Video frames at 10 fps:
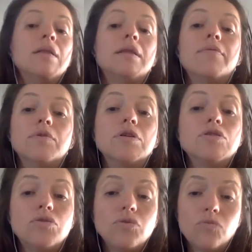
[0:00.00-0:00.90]
they want to
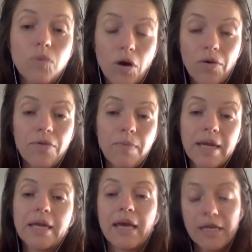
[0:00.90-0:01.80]
do both
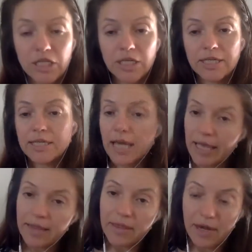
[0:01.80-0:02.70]
medications
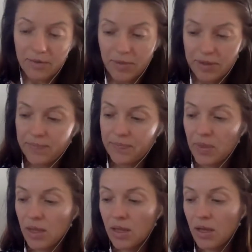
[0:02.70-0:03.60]
and therapy,
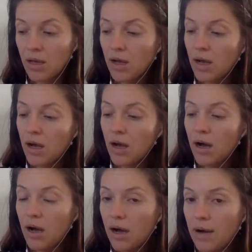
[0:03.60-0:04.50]

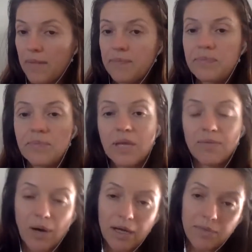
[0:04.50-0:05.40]

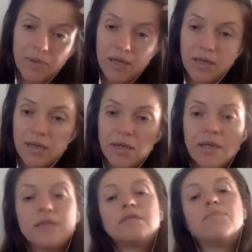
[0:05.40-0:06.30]
in my opinion,
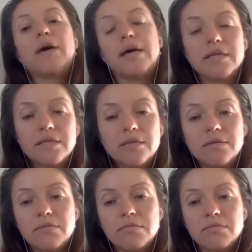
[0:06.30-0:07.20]

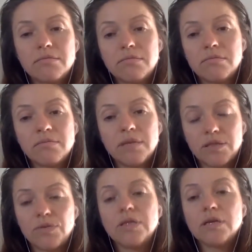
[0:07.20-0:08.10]

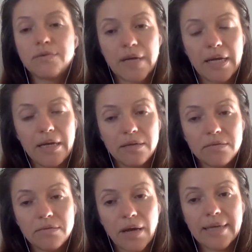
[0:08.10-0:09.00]
it's really great
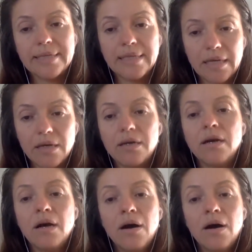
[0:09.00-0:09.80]
idea